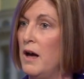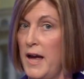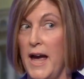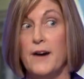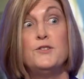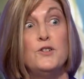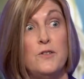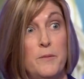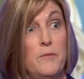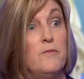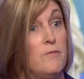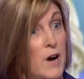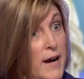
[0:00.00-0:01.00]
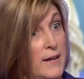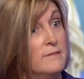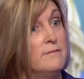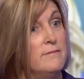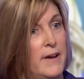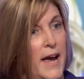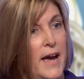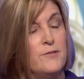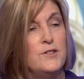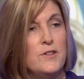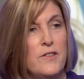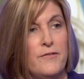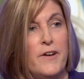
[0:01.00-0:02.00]

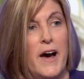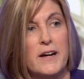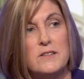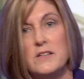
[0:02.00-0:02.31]
after the fact.